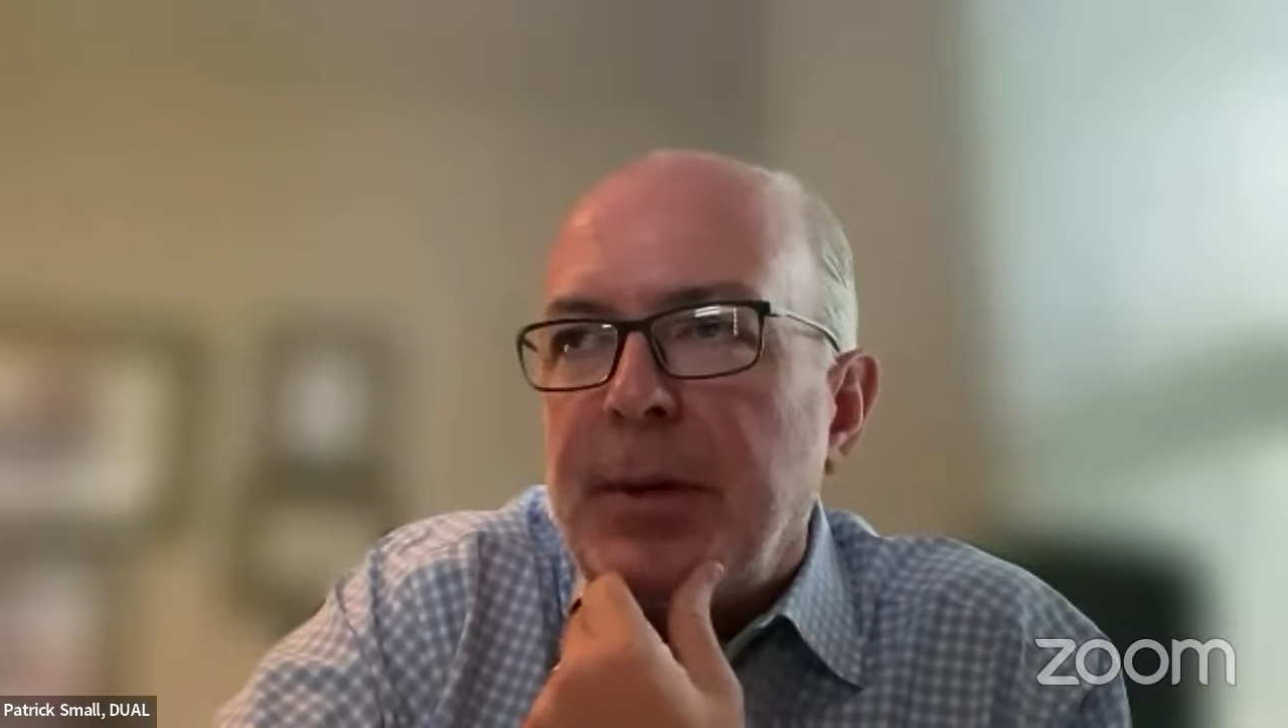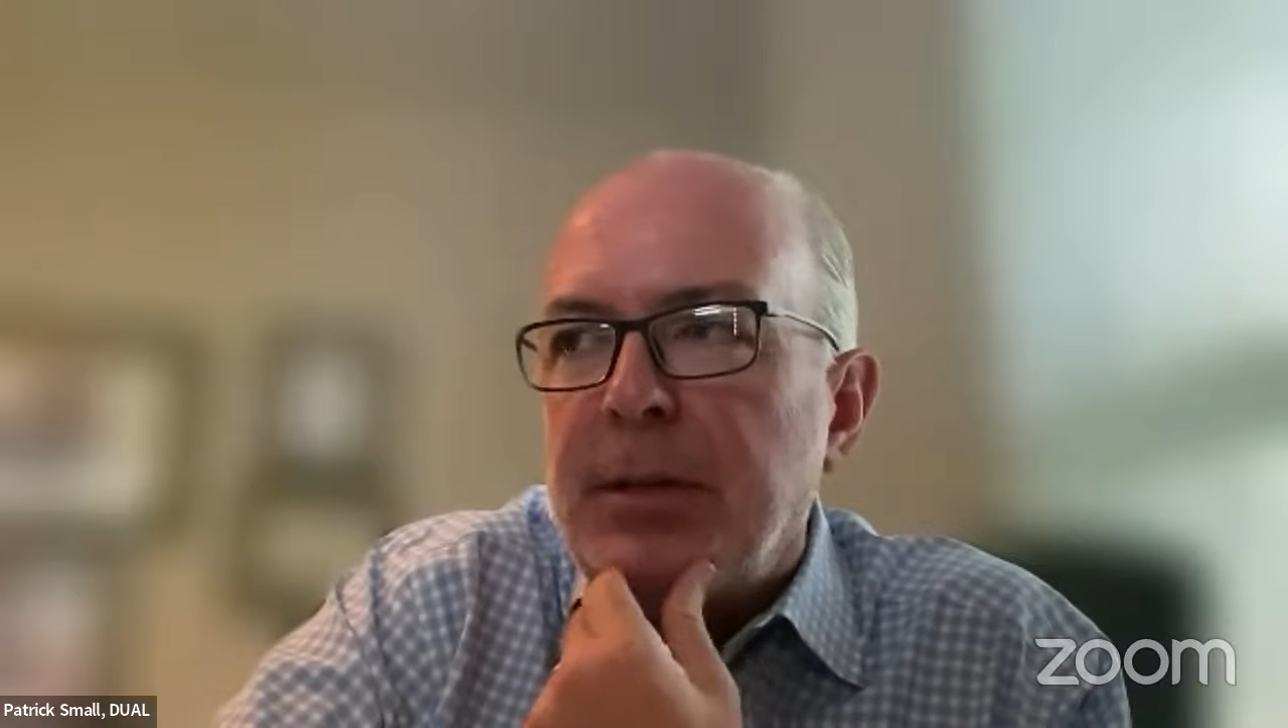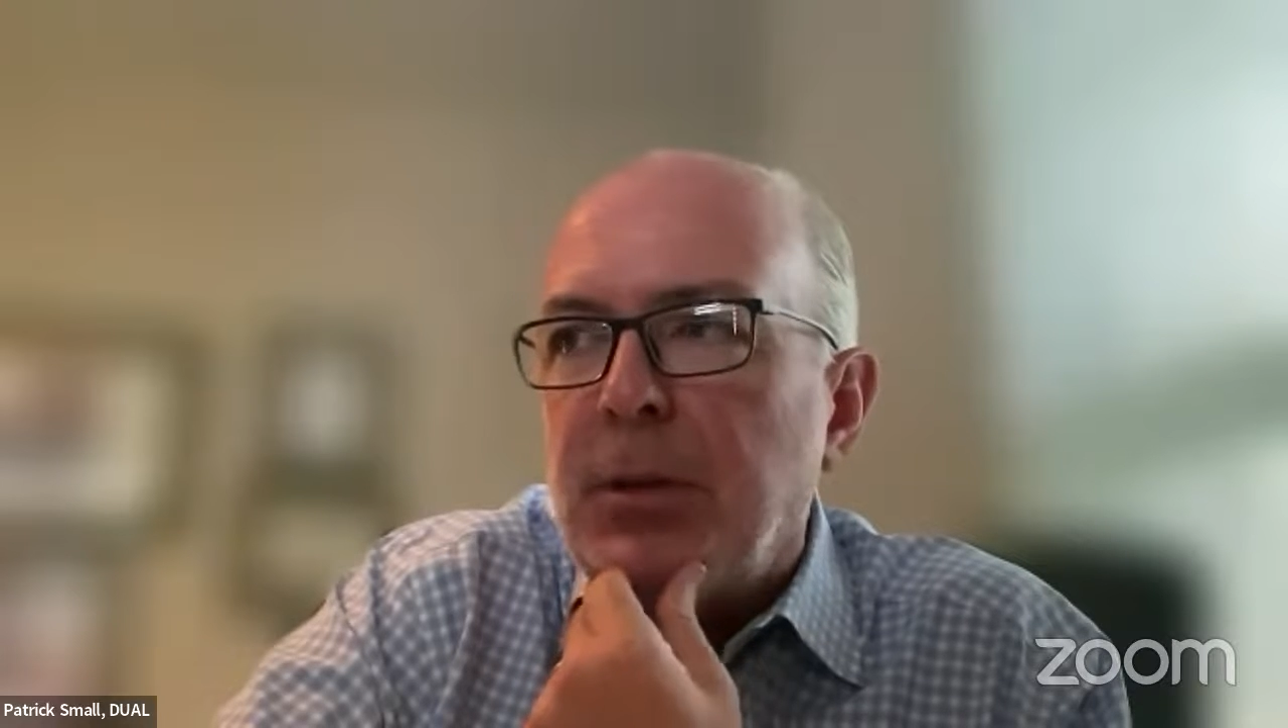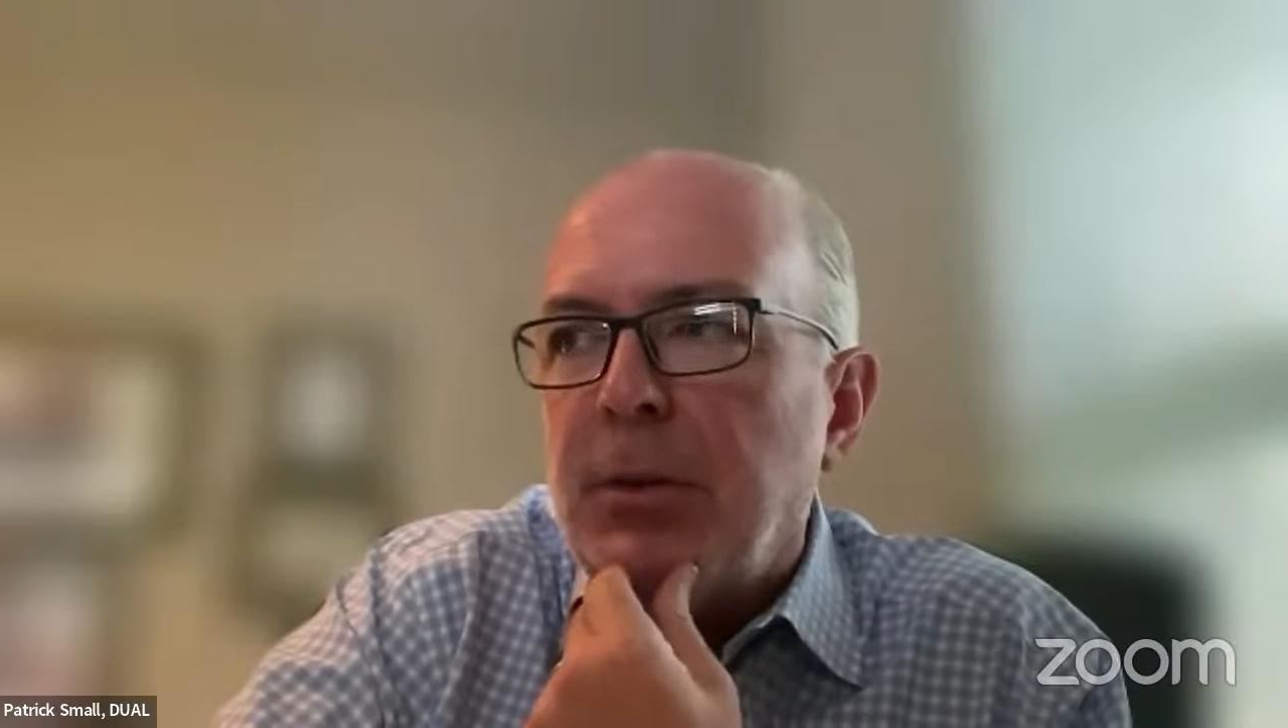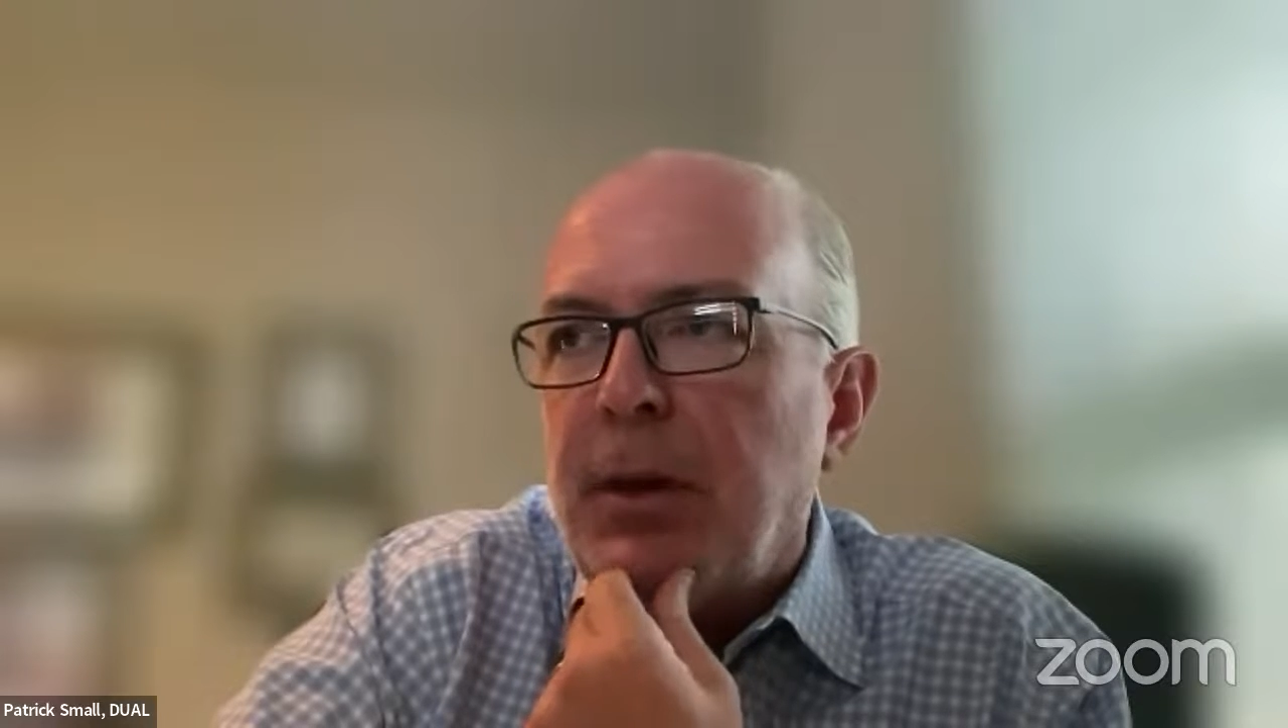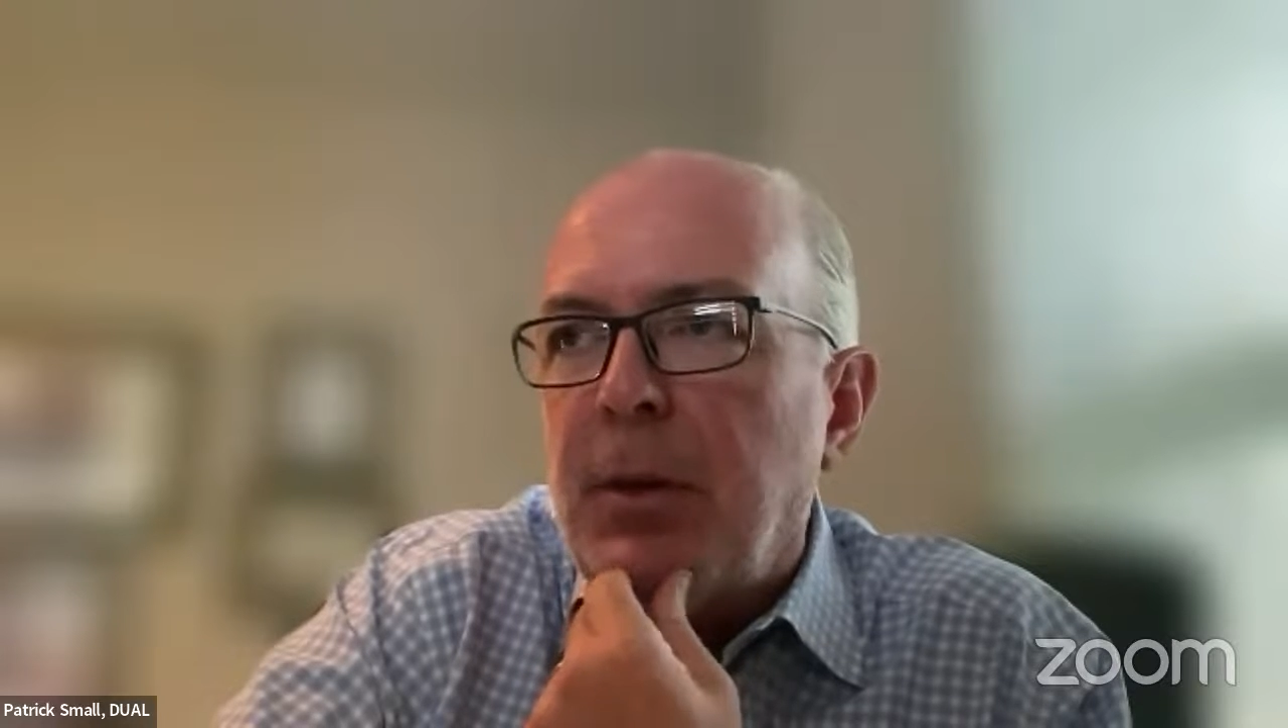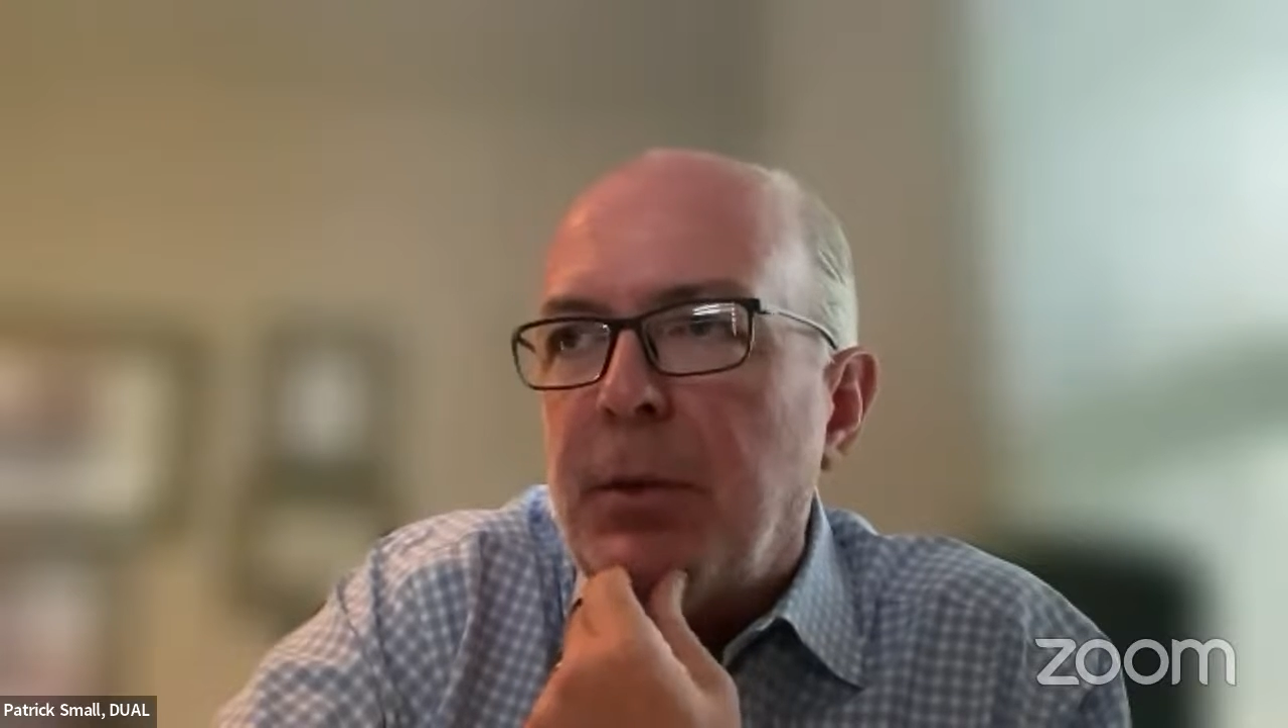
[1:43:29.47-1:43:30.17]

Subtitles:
but that's okay.